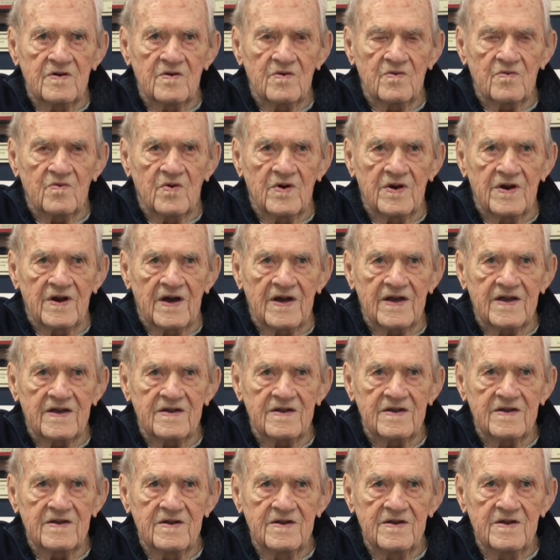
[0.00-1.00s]
when
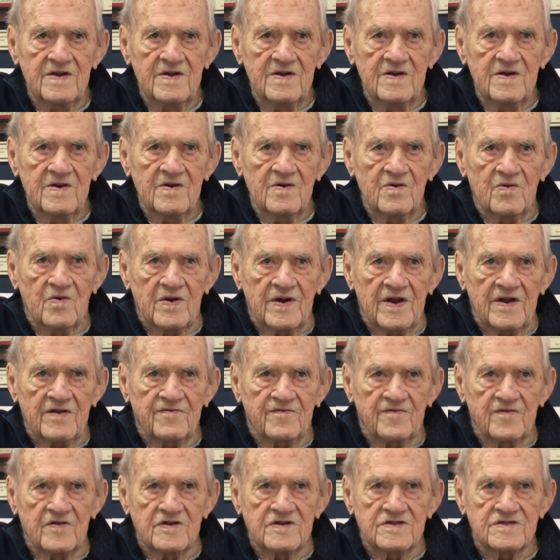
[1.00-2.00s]
I
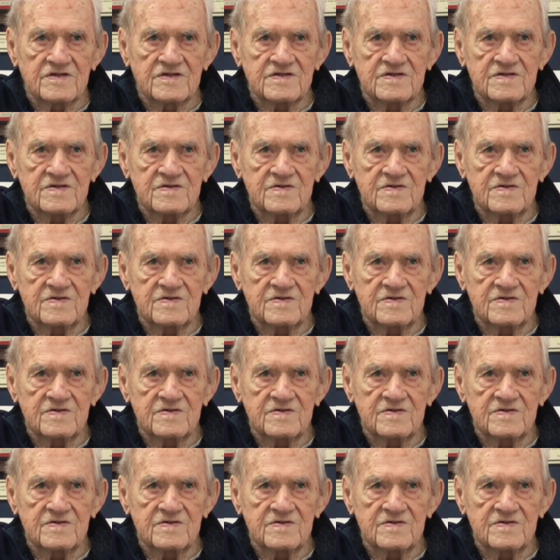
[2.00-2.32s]
first